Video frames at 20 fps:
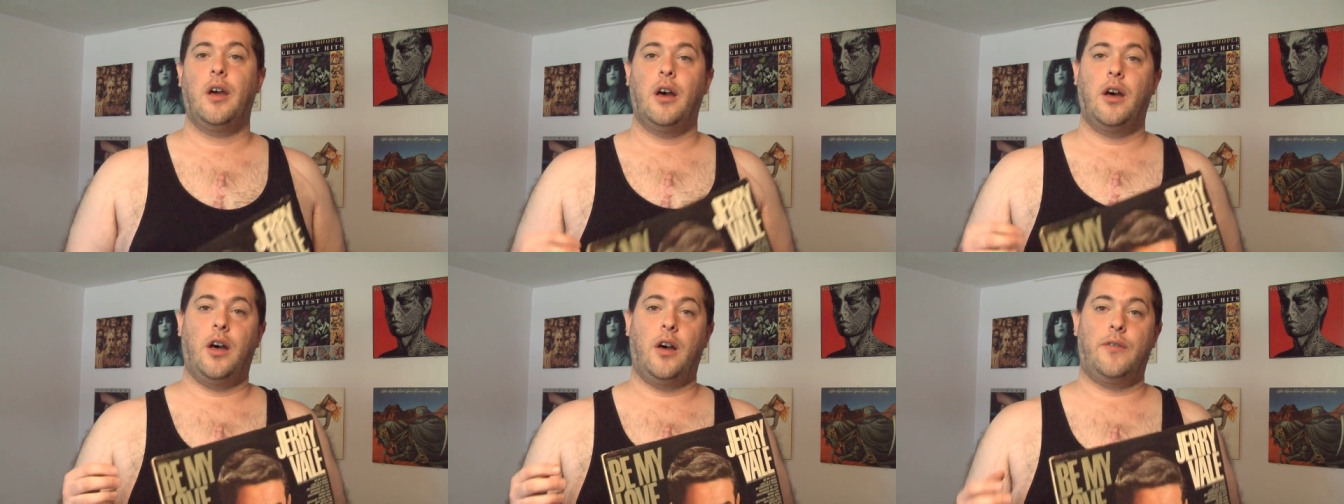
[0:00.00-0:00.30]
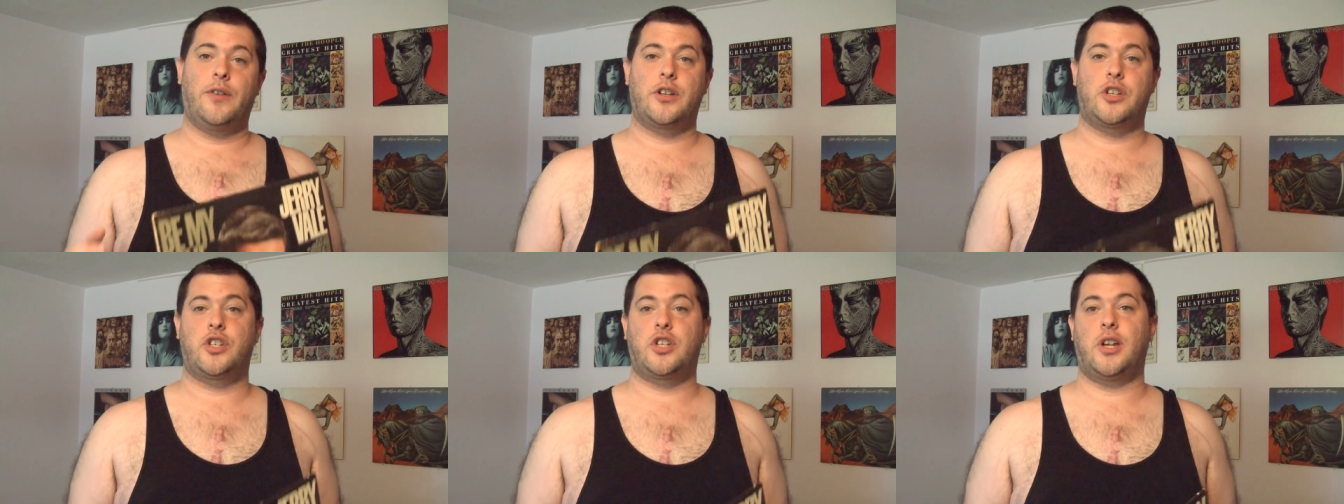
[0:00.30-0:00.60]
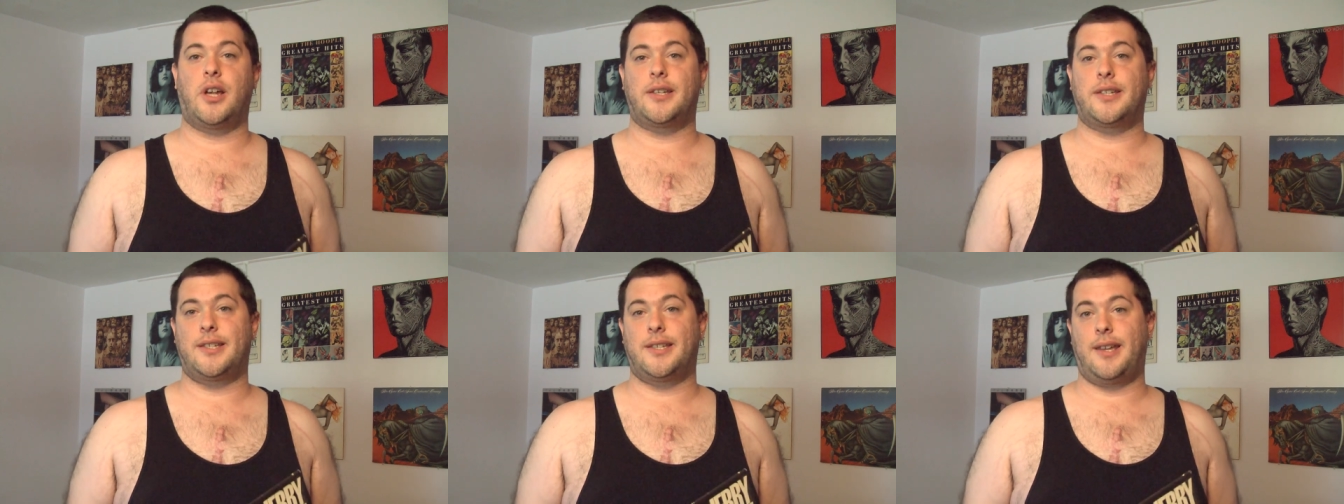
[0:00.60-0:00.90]
of
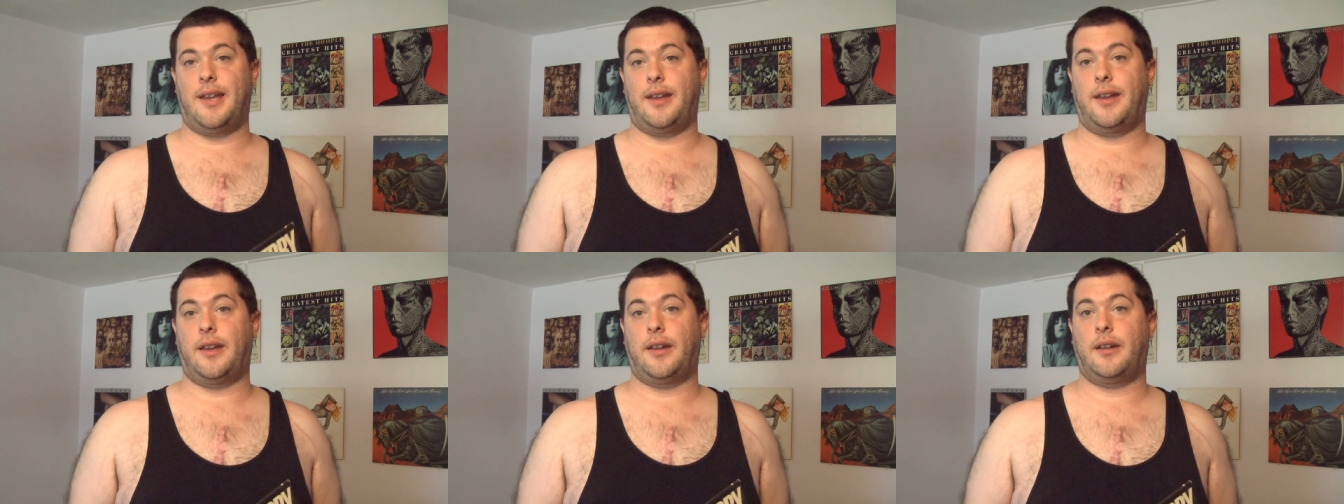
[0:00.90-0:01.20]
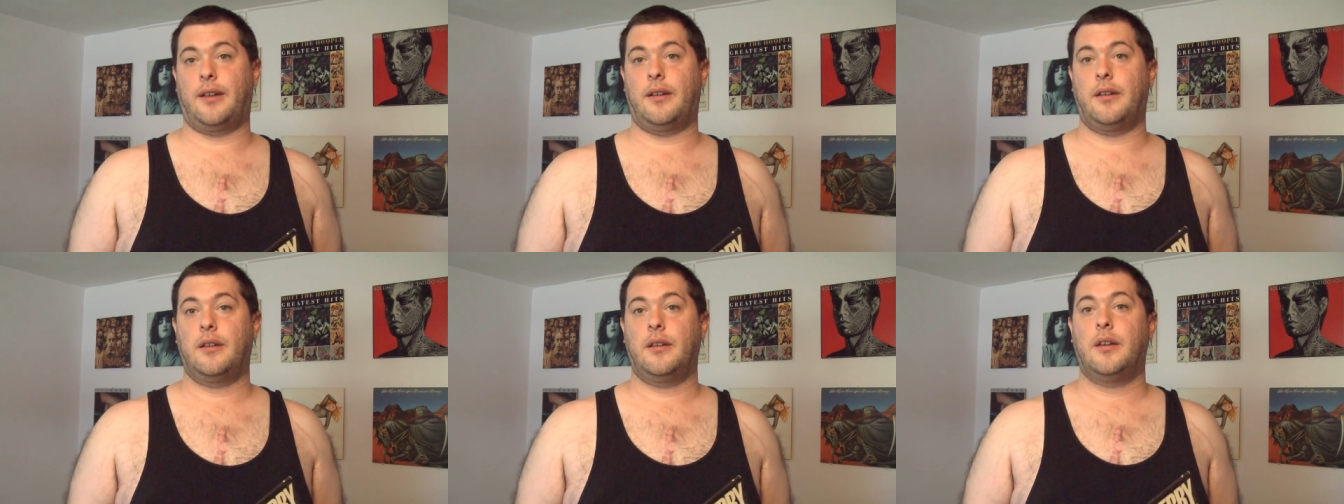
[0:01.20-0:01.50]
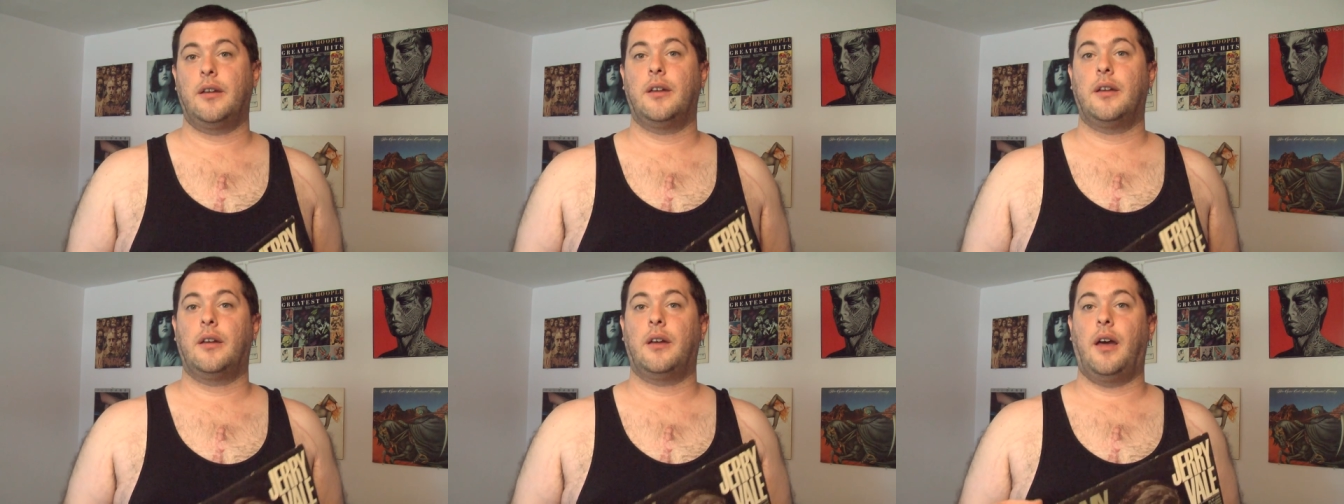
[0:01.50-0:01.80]
adjusting
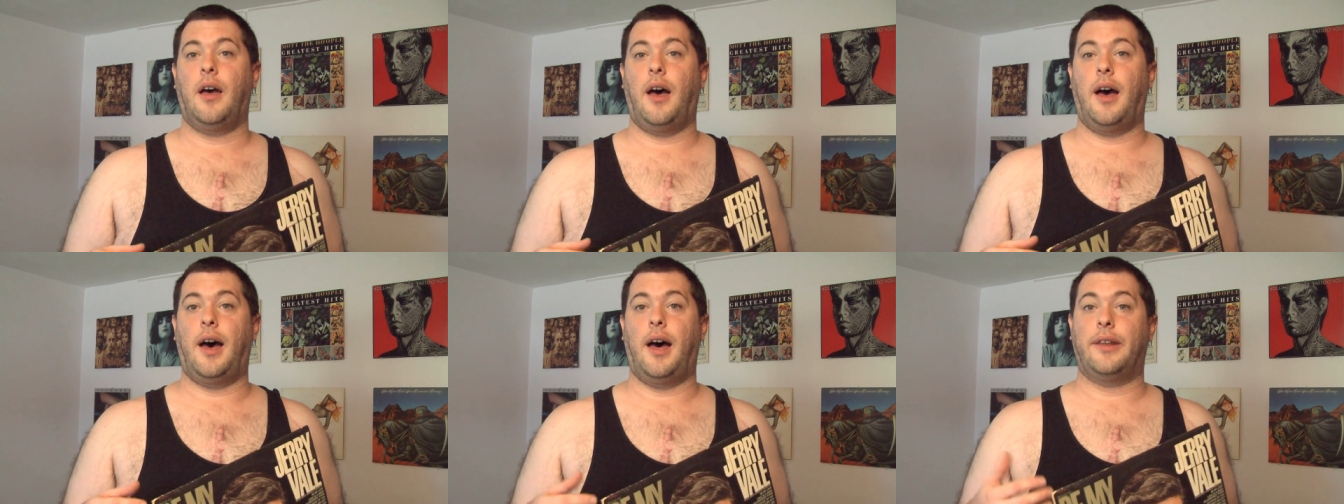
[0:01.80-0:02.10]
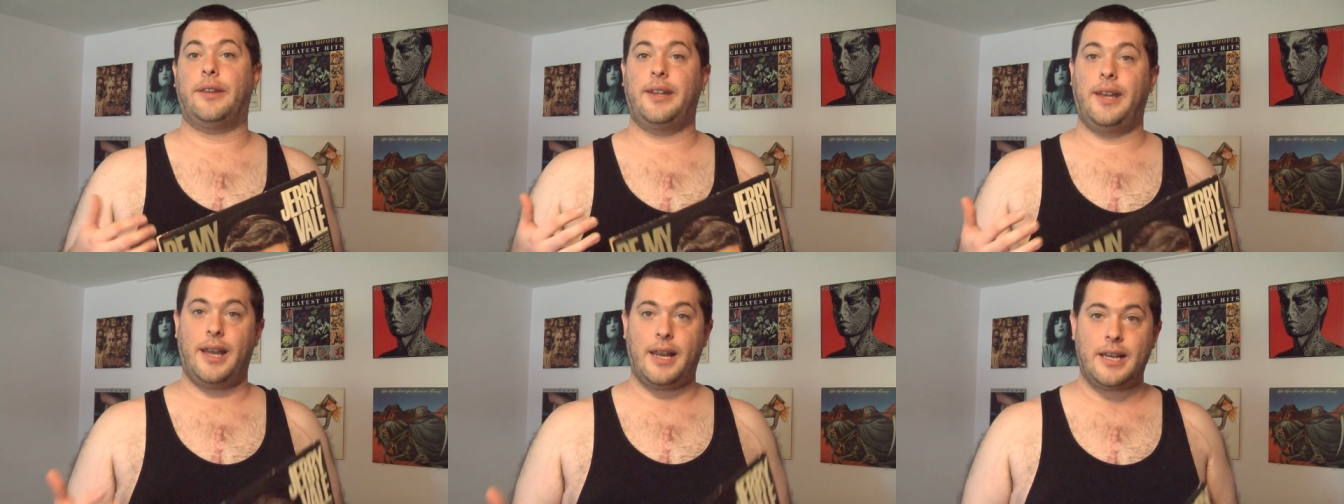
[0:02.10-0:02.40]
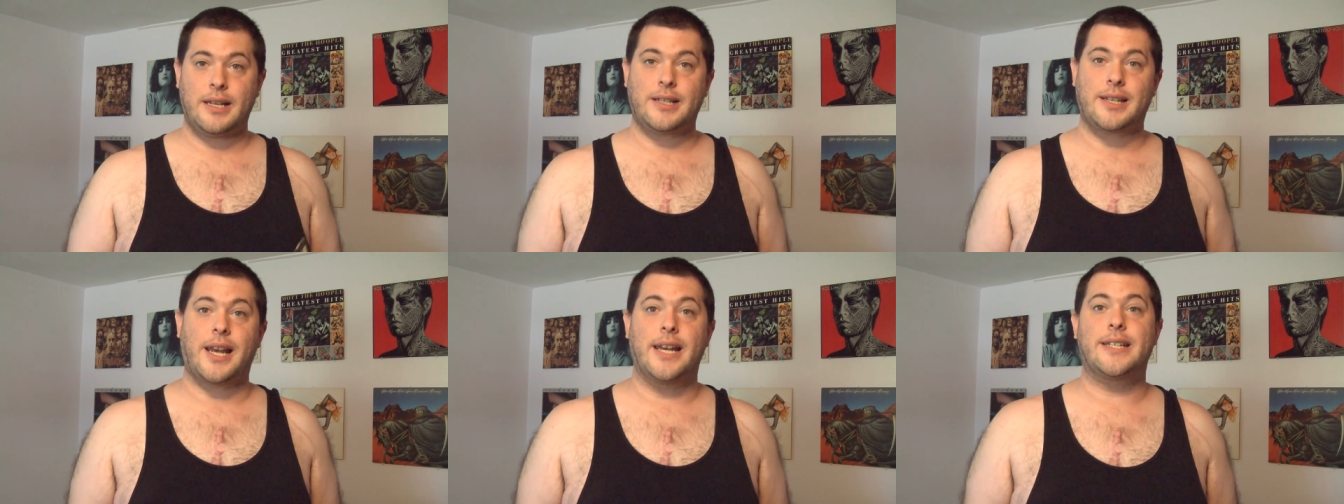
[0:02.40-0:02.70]
uh, the
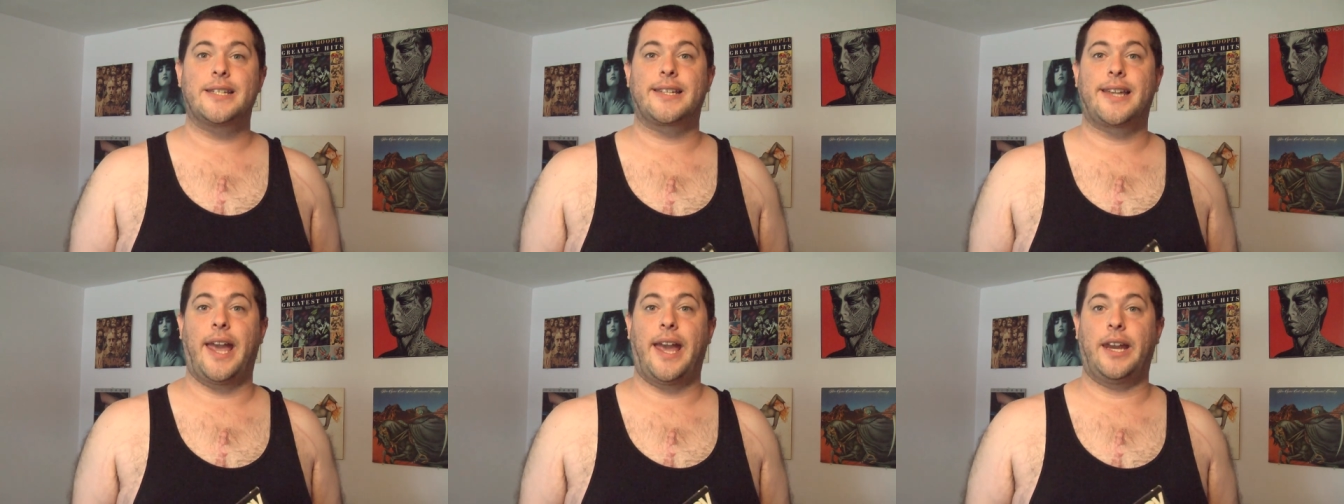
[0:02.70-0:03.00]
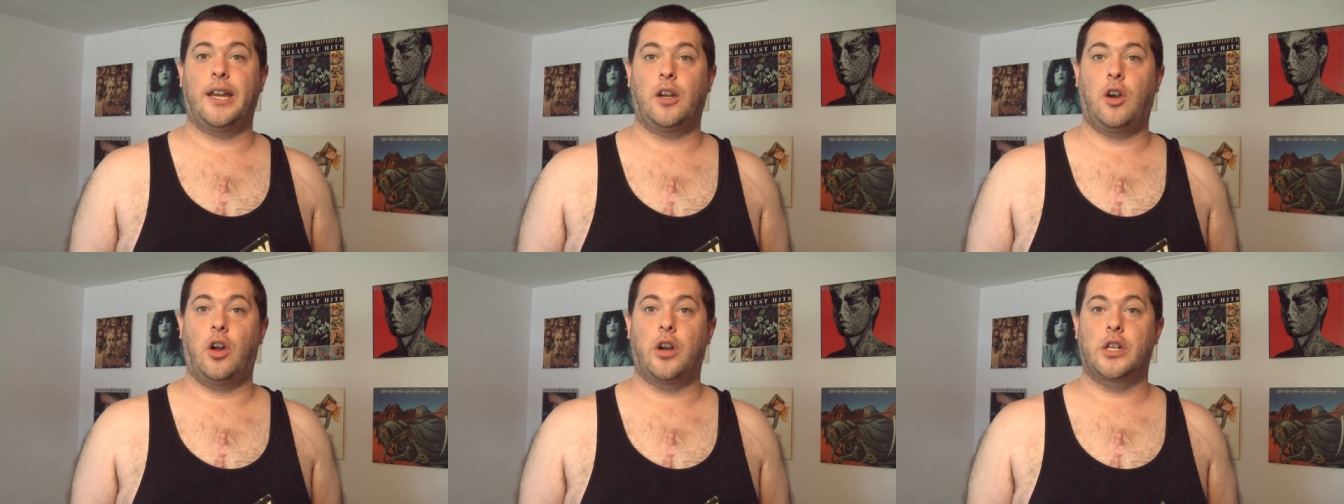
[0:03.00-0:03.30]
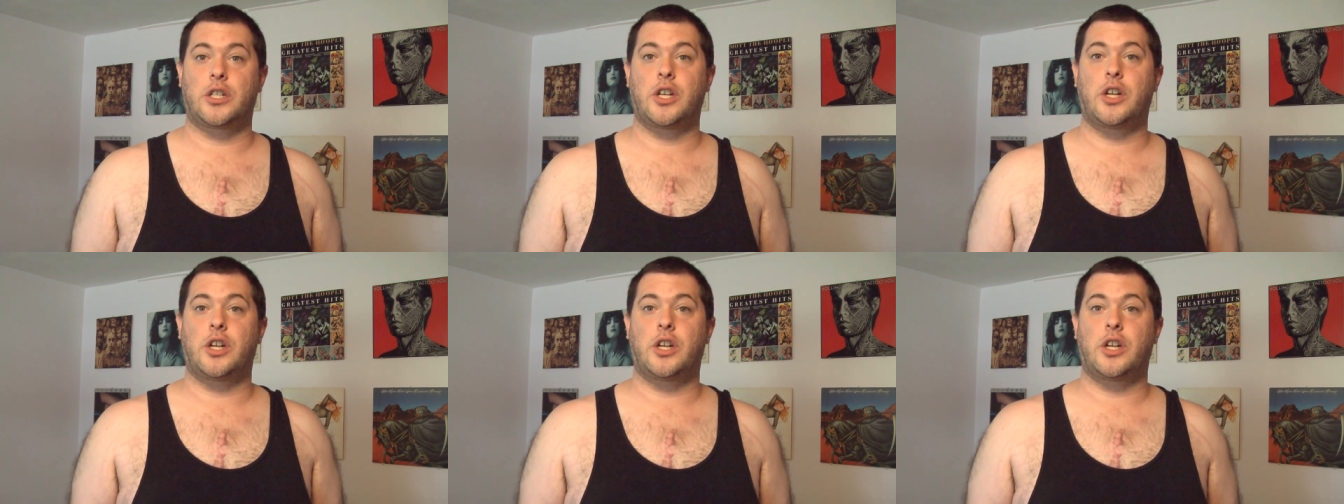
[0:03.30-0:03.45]
anti-skating on a